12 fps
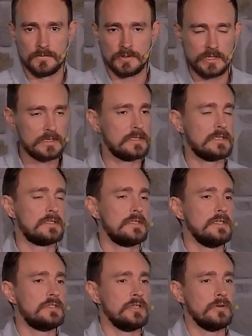Jesus is
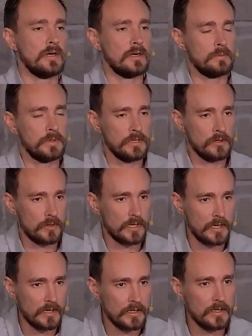teaching you how to be
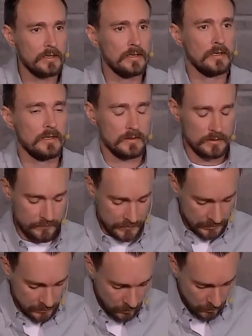okay
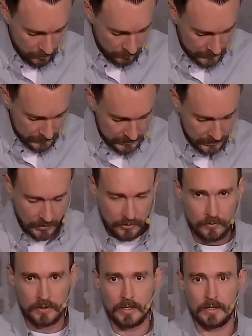living in a world that's not
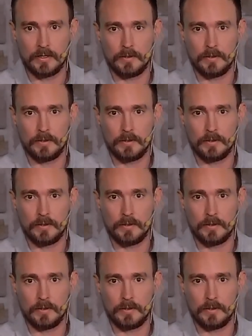okay.